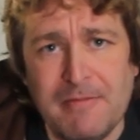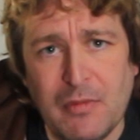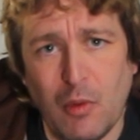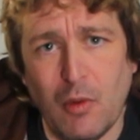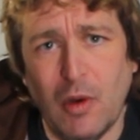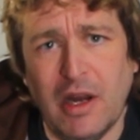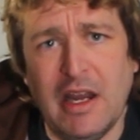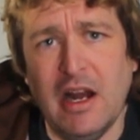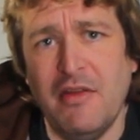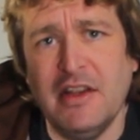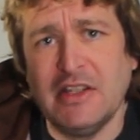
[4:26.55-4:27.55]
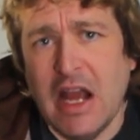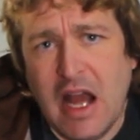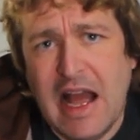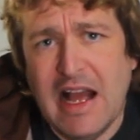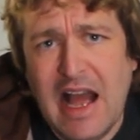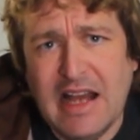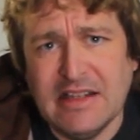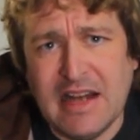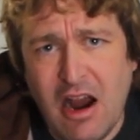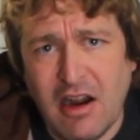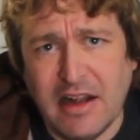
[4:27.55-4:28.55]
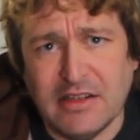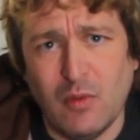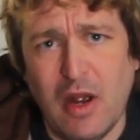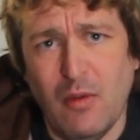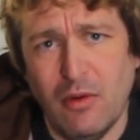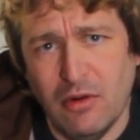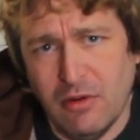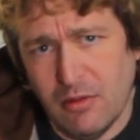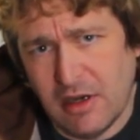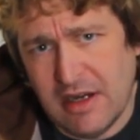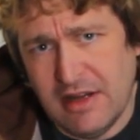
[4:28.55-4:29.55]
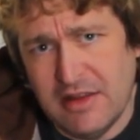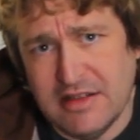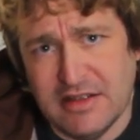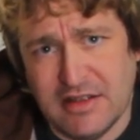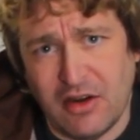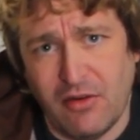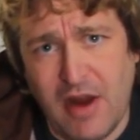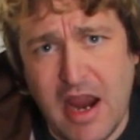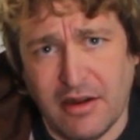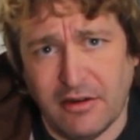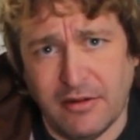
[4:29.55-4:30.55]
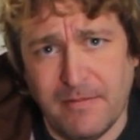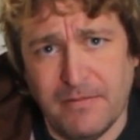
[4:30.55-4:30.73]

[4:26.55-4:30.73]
We're working on this as an artist. We're working at this as a creator.